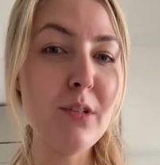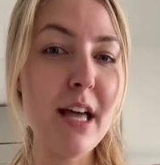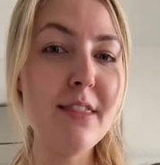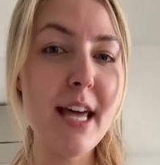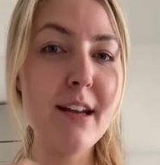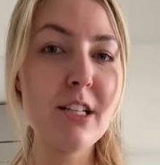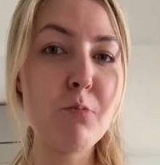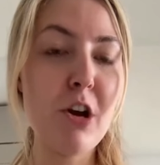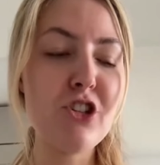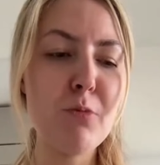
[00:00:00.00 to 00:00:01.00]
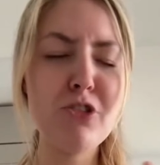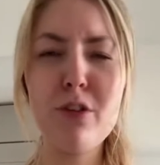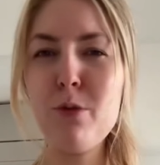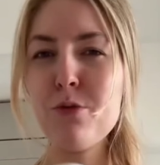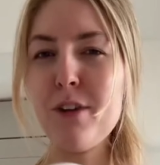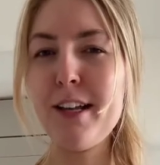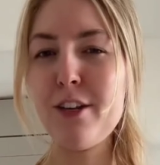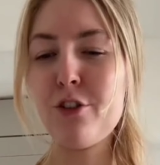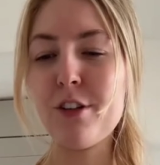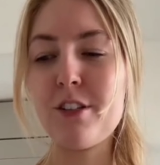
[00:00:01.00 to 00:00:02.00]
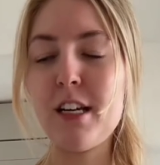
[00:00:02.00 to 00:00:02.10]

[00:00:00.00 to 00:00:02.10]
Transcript: and then expression, which I thought was really interesting.